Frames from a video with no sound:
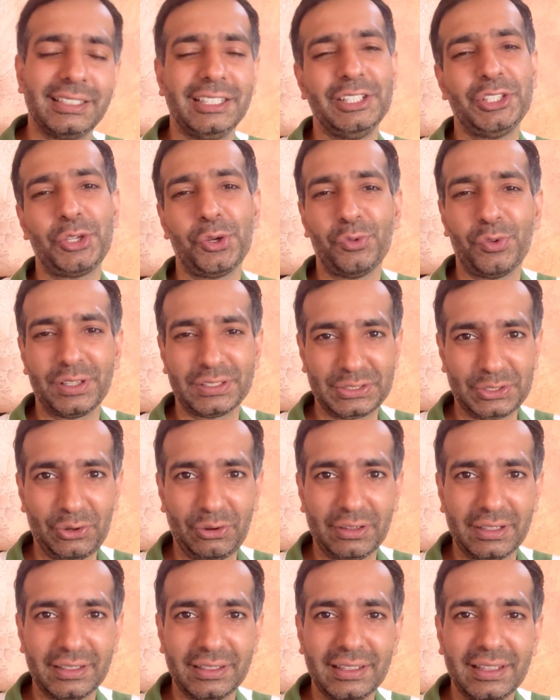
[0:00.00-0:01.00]
issue was
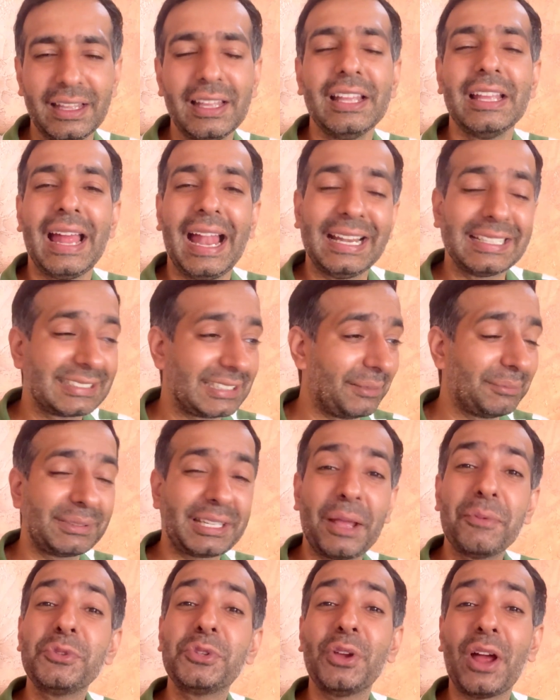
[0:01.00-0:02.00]
solved. And
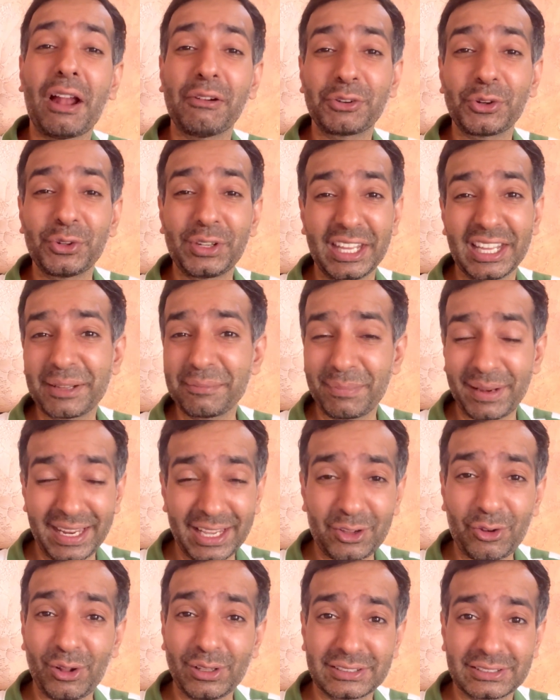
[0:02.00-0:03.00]
sometimes you have to take
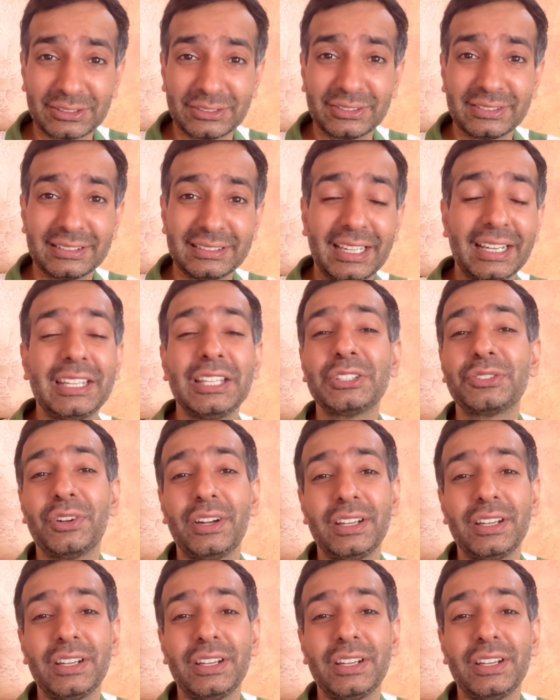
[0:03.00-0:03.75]
break also. That is